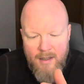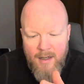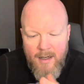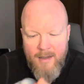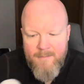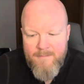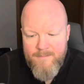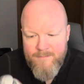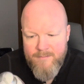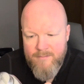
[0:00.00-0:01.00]

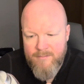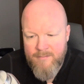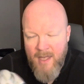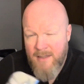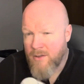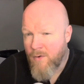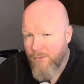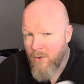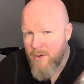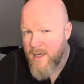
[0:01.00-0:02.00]
Not too
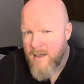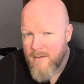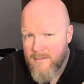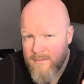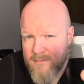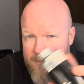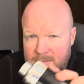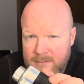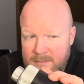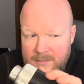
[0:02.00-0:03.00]
fruity.
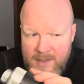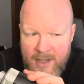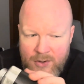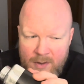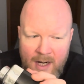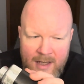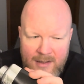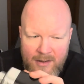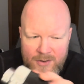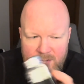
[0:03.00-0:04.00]
Tangerine adds
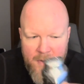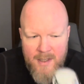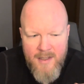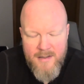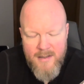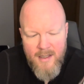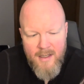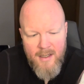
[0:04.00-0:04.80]
a little sweetness.